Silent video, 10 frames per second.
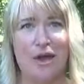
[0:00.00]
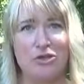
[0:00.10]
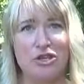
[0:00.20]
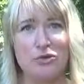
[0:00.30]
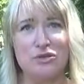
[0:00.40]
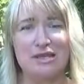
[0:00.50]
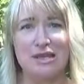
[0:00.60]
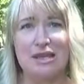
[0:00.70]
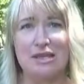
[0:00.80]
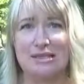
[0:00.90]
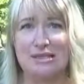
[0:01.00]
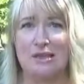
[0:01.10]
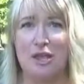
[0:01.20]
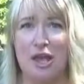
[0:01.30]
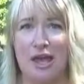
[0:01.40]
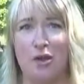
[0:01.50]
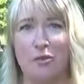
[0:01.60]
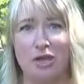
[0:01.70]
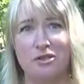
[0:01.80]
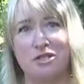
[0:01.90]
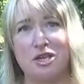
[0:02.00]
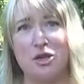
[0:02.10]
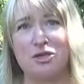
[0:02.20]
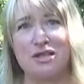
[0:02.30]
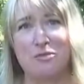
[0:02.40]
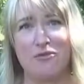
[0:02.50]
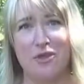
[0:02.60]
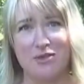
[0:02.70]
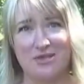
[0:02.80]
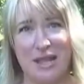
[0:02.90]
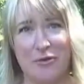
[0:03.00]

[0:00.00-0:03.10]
using this, and I'm going to show you some of those now.